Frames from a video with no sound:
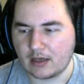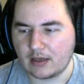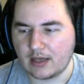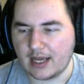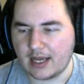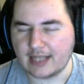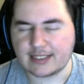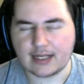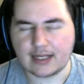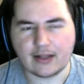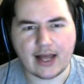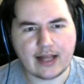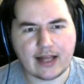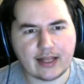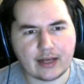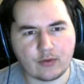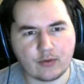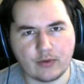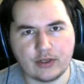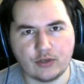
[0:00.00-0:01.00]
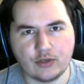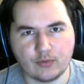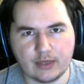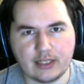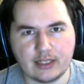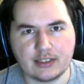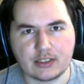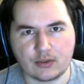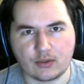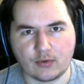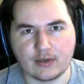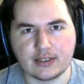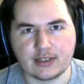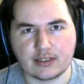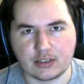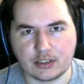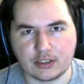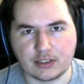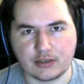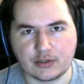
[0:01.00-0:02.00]
it's a lot like when you read stories
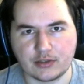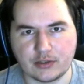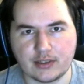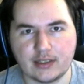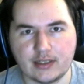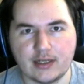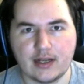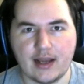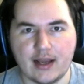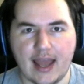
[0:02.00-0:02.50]
to children.